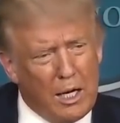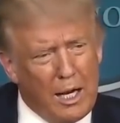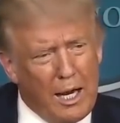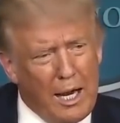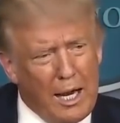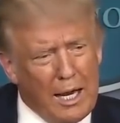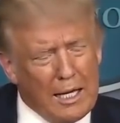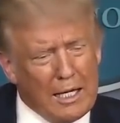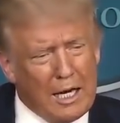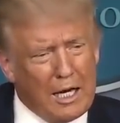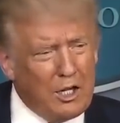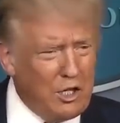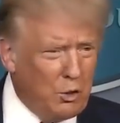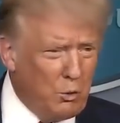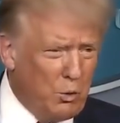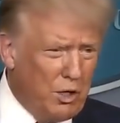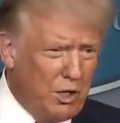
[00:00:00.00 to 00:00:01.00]
and I
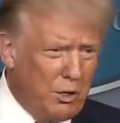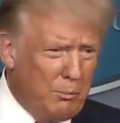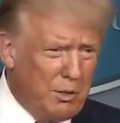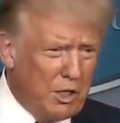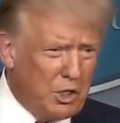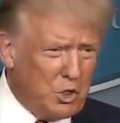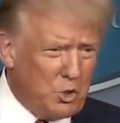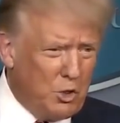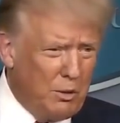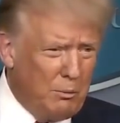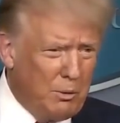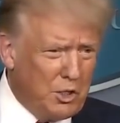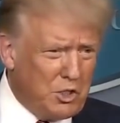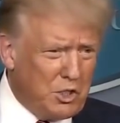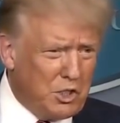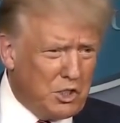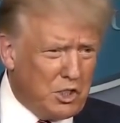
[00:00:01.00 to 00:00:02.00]
think we're going to be extremely
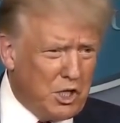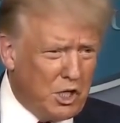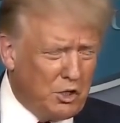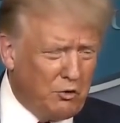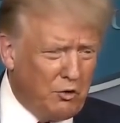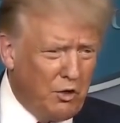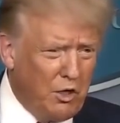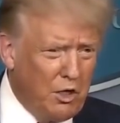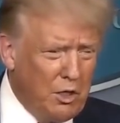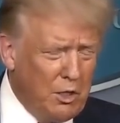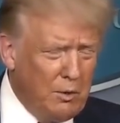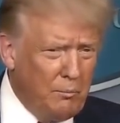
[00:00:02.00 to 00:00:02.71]
successful.